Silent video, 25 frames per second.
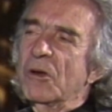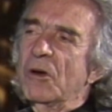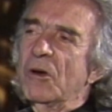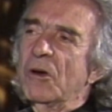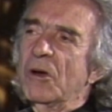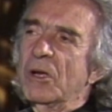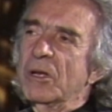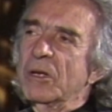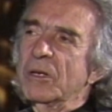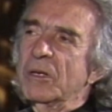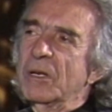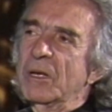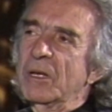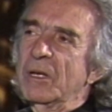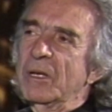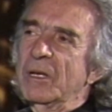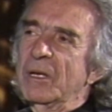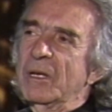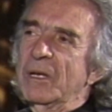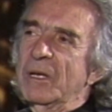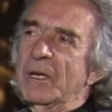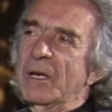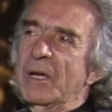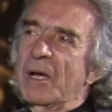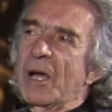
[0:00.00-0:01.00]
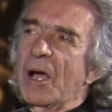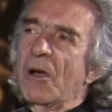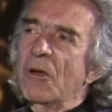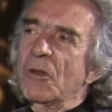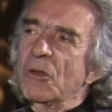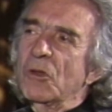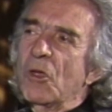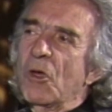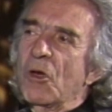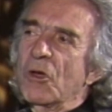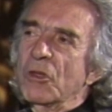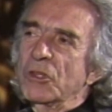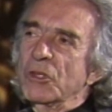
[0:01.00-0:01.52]
on
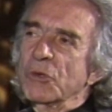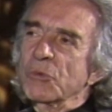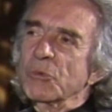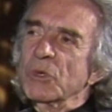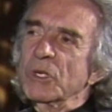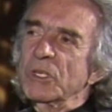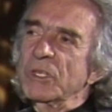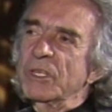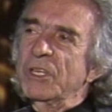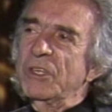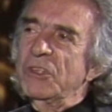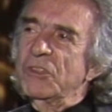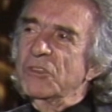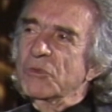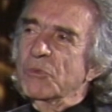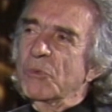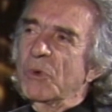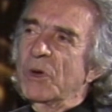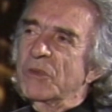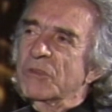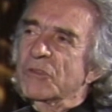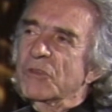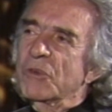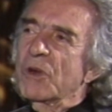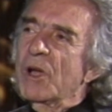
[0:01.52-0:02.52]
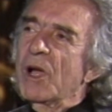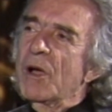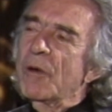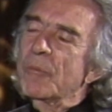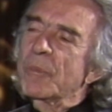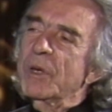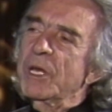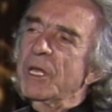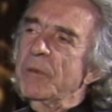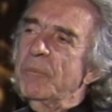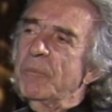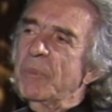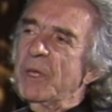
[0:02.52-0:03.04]
how long the release was or how
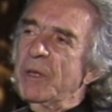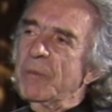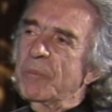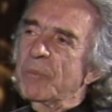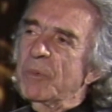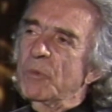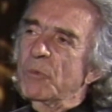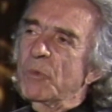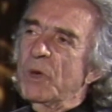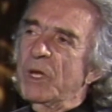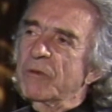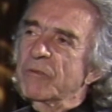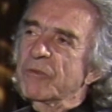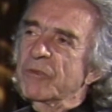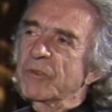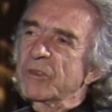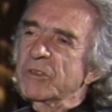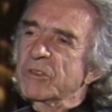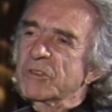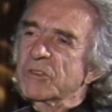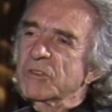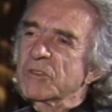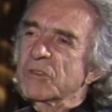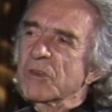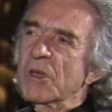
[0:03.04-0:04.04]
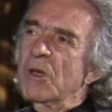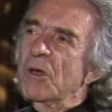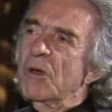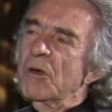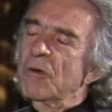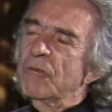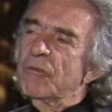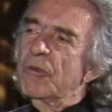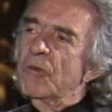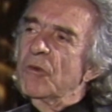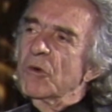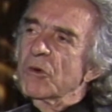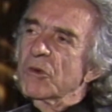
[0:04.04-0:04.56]
many people went. For instance,
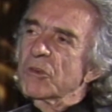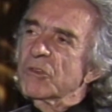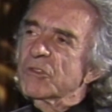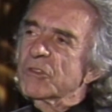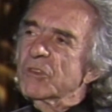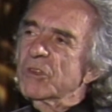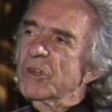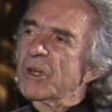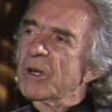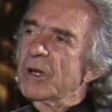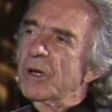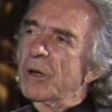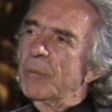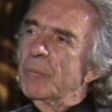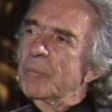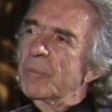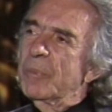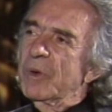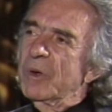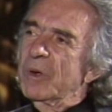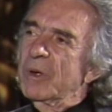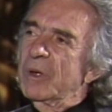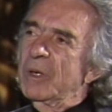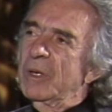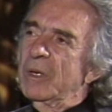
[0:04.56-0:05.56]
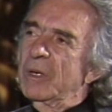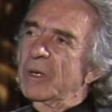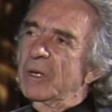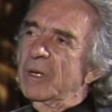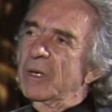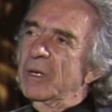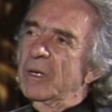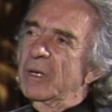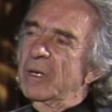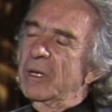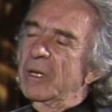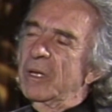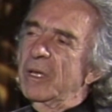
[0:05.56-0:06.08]
Forrest Gump,
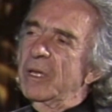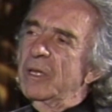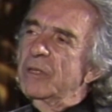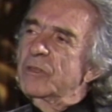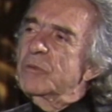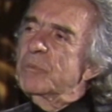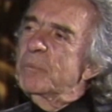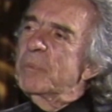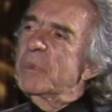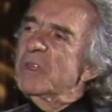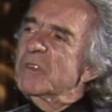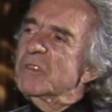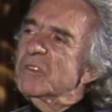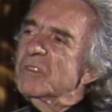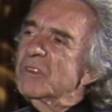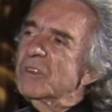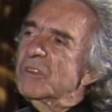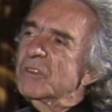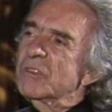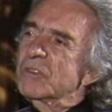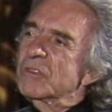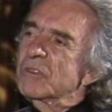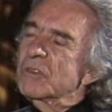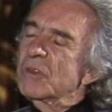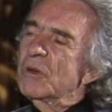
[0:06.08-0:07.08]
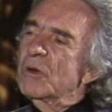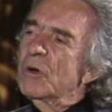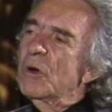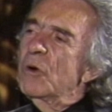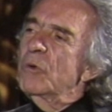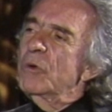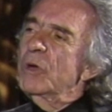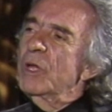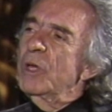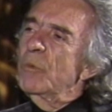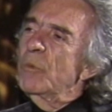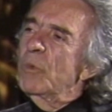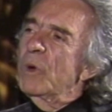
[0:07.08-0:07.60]
its business
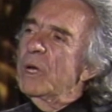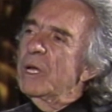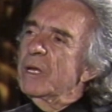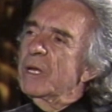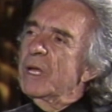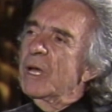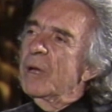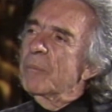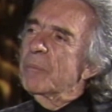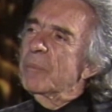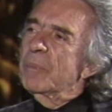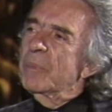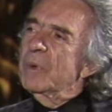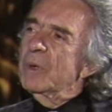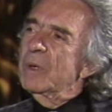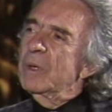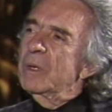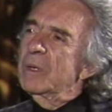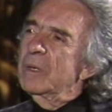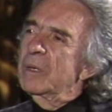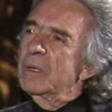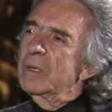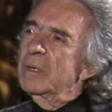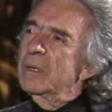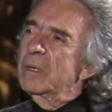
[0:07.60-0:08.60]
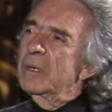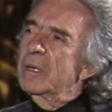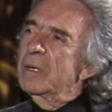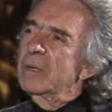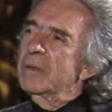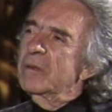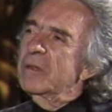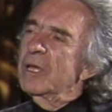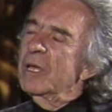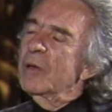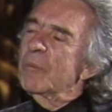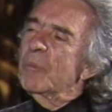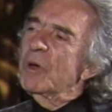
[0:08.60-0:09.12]
only went up, I
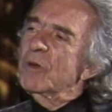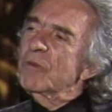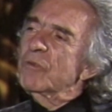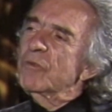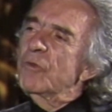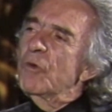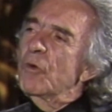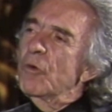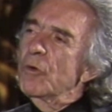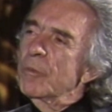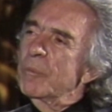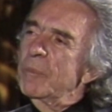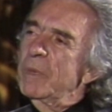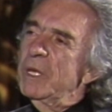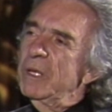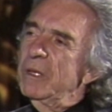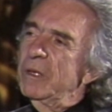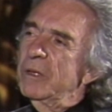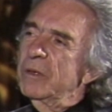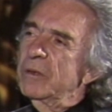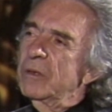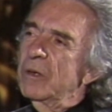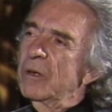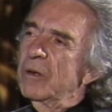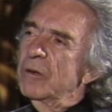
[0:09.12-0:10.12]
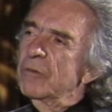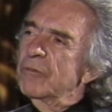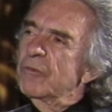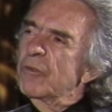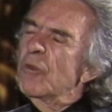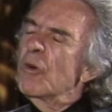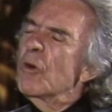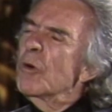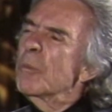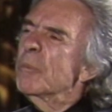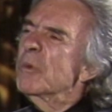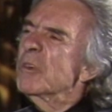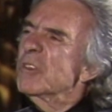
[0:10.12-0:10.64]
think, about
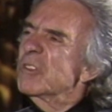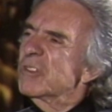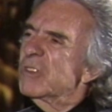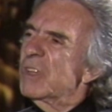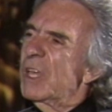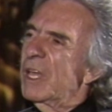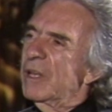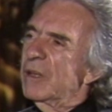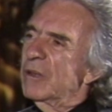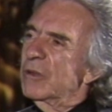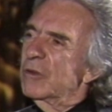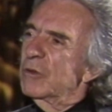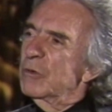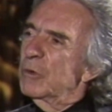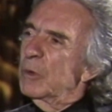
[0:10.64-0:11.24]
4%